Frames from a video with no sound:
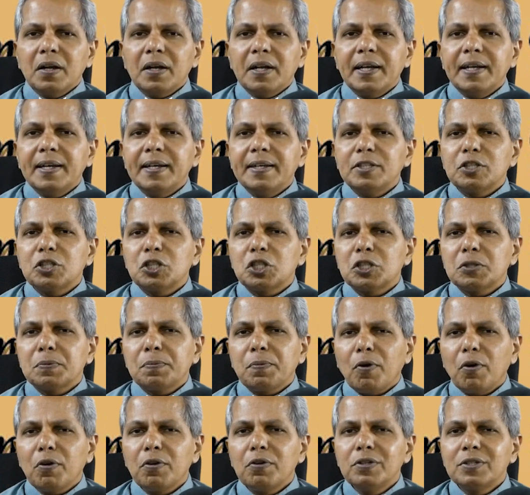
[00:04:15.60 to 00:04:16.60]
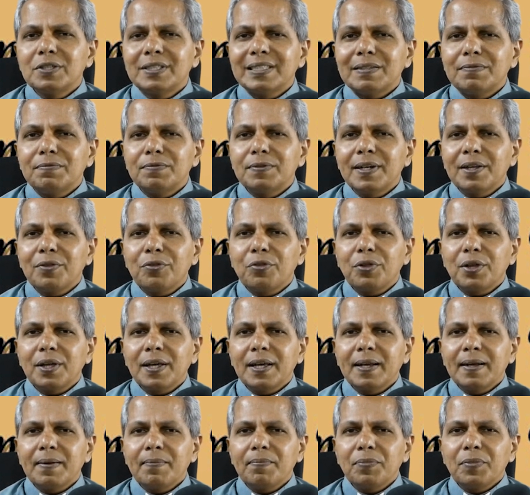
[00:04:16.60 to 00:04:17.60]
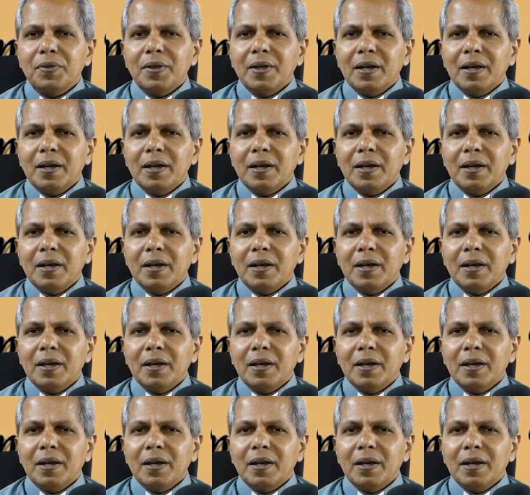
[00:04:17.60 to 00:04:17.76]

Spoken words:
he spoils everything.